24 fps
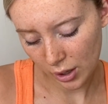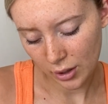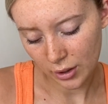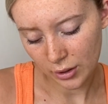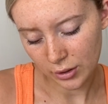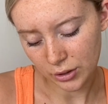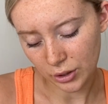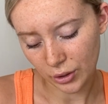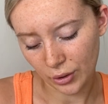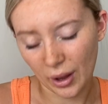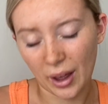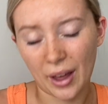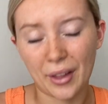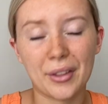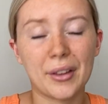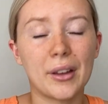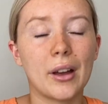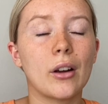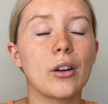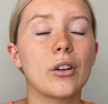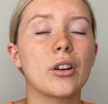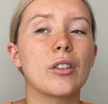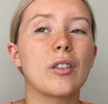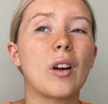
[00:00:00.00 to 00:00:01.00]
so yeah I think I
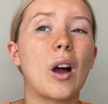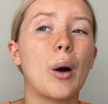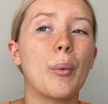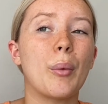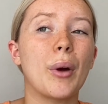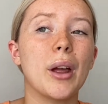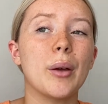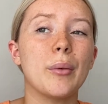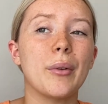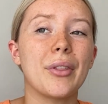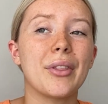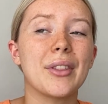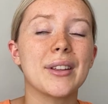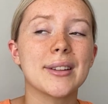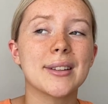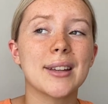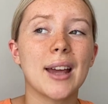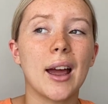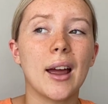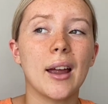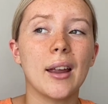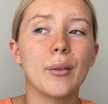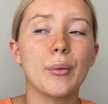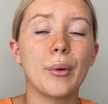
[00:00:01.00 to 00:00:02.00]
could have got away with the
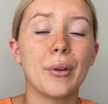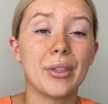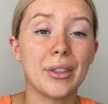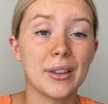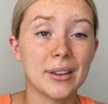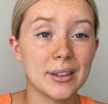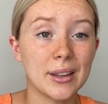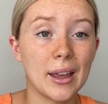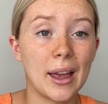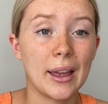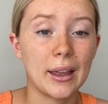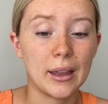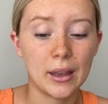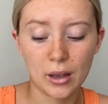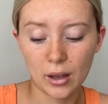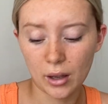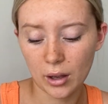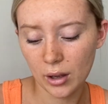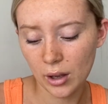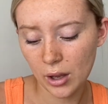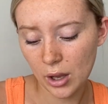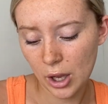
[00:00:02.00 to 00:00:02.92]
ten, with this eight